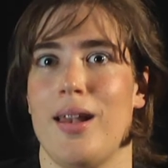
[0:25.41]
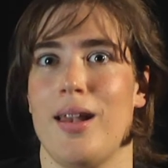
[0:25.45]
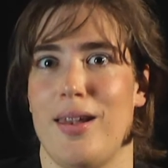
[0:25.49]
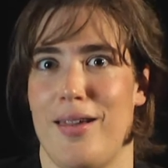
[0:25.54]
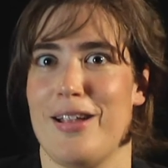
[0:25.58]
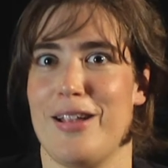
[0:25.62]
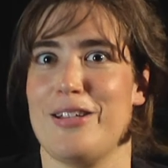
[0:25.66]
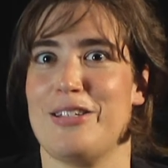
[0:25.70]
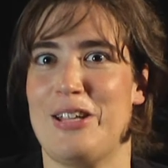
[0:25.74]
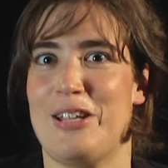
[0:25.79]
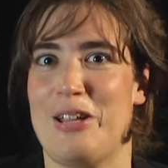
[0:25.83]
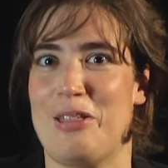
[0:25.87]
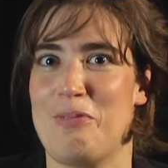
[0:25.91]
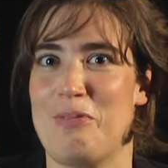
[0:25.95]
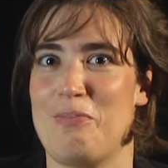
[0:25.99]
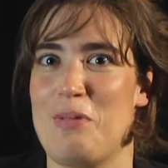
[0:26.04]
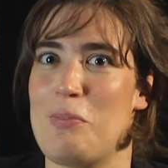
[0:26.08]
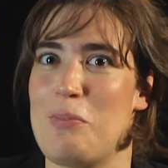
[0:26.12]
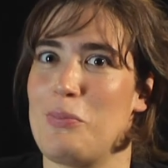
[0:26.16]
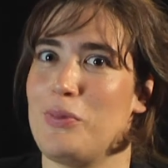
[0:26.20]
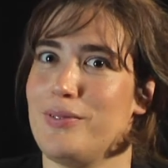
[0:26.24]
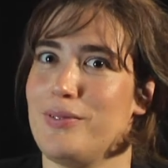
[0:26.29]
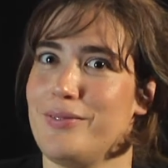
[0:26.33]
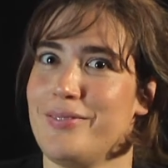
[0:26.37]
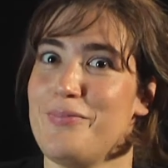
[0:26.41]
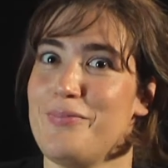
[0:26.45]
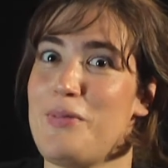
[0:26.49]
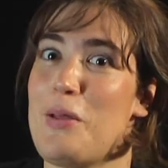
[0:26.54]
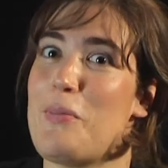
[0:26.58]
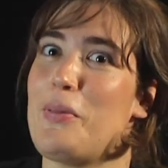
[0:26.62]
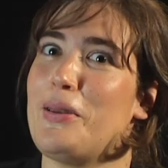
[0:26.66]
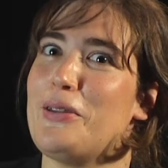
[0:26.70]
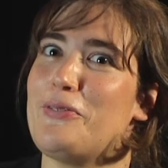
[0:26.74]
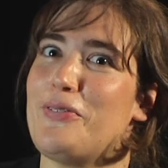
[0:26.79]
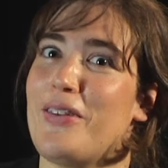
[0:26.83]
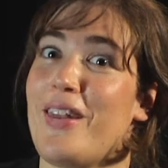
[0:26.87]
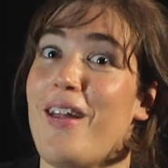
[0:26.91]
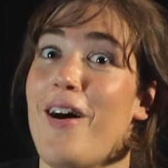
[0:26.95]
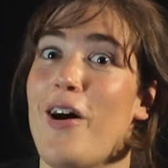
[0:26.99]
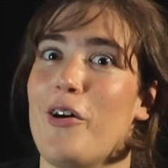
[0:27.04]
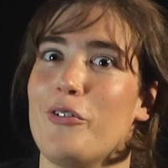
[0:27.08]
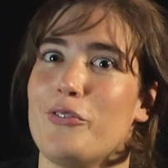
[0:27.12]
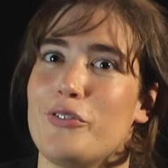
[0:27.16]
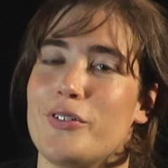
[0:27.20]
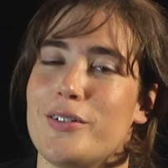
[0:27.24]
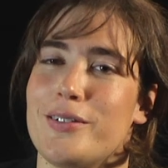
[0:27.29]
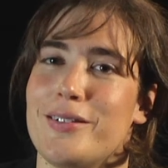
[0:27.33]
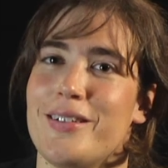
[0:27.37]
I like to hear that people, people have
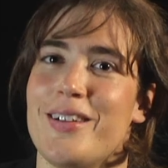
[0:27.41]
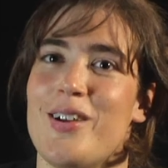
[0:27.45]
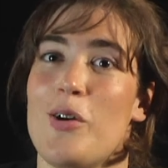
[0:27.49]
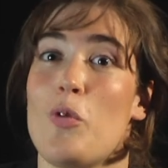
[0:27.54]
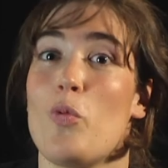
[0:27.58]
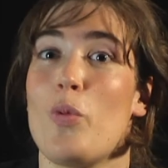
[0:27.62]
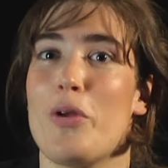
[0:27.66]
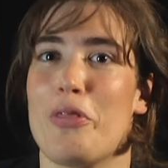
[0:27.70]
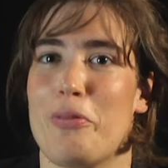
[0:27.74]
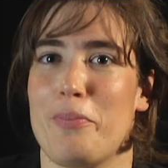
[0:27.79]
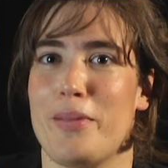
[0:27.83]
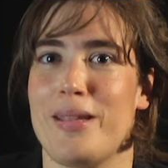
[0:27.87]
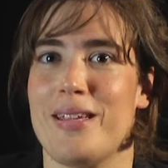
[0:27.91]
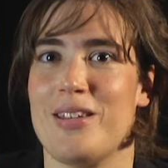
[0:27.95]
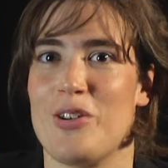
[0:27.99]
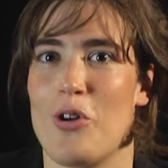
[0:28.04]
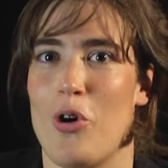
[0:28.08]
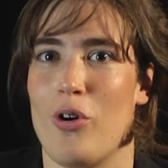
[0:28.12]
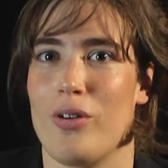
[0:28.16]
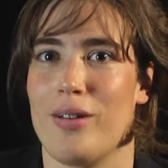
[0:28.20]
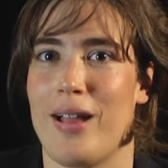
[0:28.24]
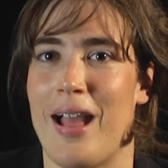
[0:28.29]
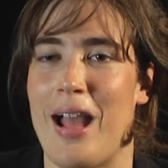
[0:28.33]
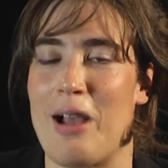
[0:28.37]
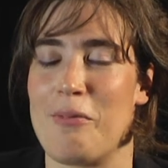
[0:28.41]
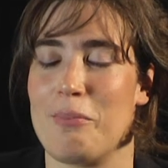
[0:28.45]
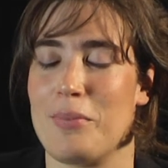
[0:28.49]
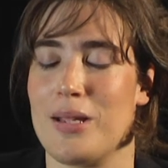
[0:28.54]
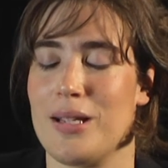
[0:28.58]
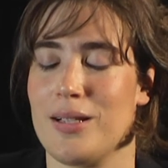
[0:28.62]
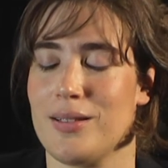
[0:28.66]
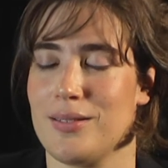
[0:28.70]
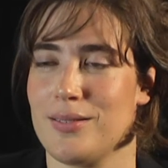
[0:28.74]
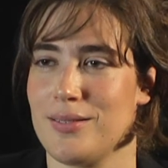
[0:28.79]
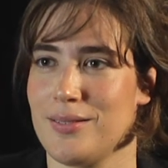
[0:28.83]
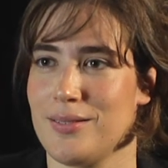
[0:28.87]
laughed with me, not at me.